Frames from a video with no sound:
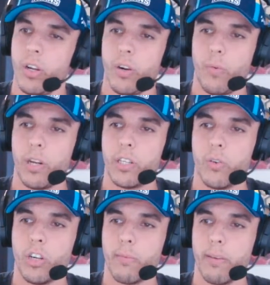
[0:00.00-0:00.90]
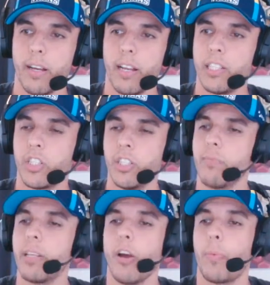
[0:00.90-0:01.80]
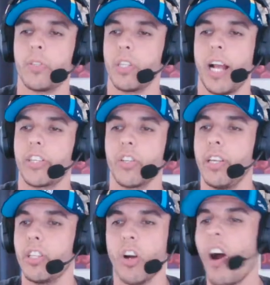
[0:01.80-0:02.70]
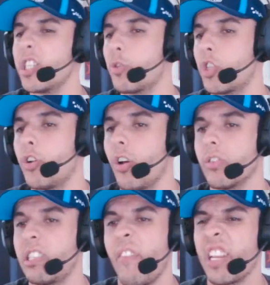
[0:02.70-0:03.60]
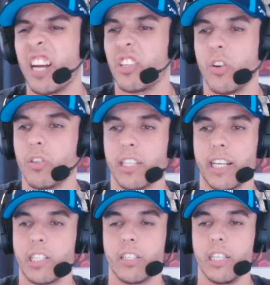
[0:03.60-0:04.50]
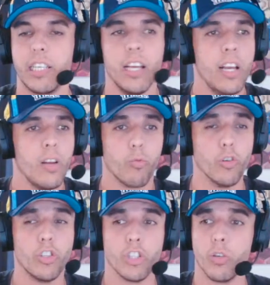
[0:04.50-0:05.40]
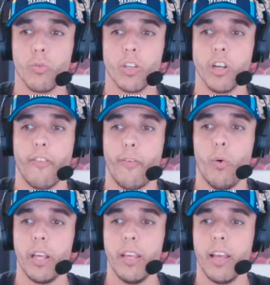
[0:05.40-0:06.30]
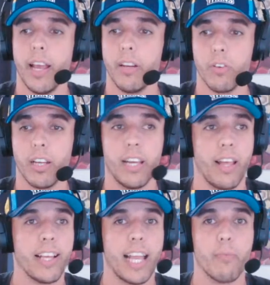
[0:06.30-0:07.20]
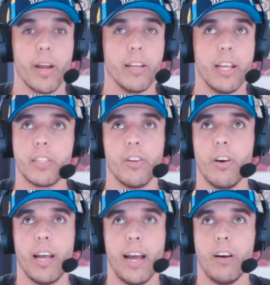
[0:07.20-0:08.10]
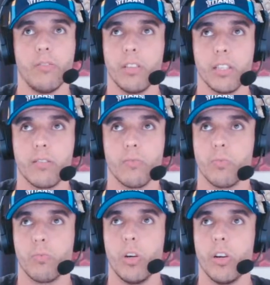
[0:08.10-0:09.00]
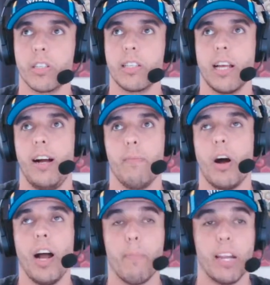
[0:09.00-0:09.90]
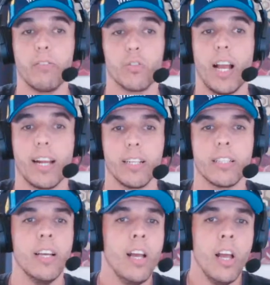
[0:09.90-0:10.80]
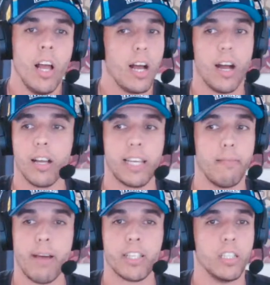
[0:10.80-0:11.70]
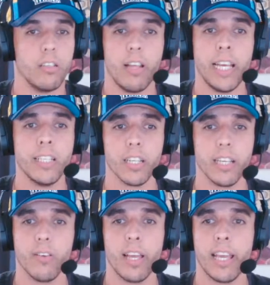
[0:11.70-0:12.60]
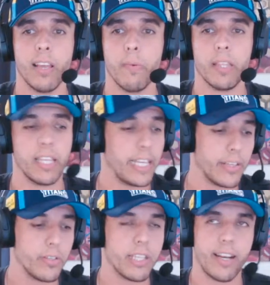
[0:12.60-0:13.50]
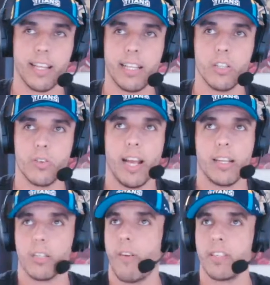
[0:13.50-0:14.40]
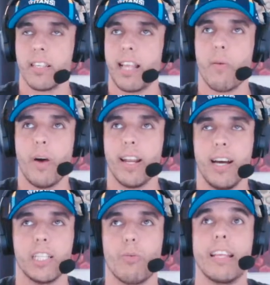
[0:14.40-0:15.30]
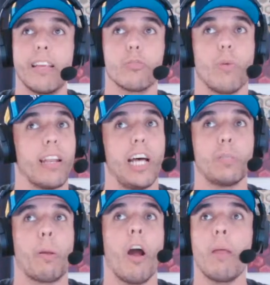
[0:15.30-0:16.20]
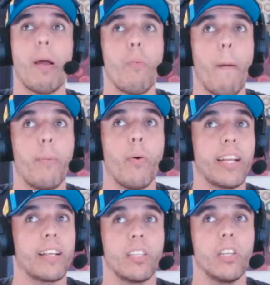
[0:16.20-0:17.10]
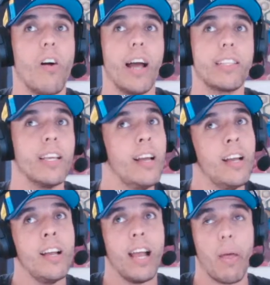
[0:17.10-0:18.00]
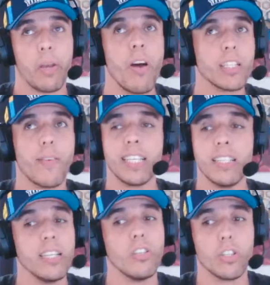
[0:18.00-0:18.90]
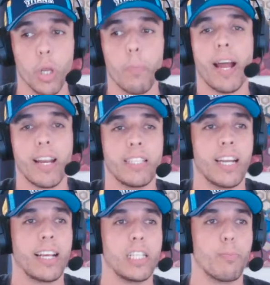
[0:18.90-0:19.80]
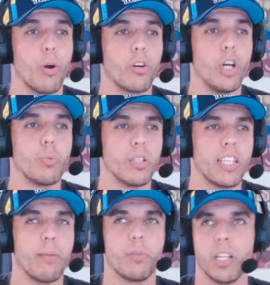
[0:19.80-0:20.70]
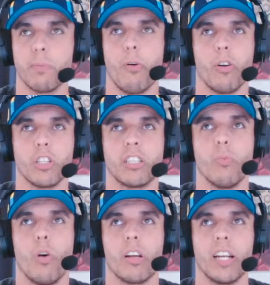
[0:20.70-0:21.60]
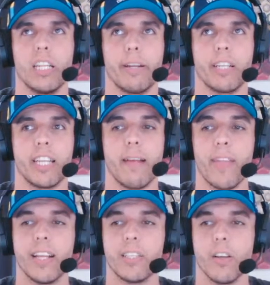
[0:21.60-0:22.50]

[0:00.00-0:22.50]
What are you talking about? It shouldn't be the opposite, actually. The Titans were $2.70 underdogs against the Roosters, who were $1.40, and look at how that game went. It's not how this works. I believe the Dragons can match it easily here with the Eels, and I think the Dragons, obviously, they won last week. The Eels won last week, only by 1 point against the Knights. And the Knights obviously didn't do too badly today against the Broncos, but in the same sense, the Broncos still were clearly the better team there.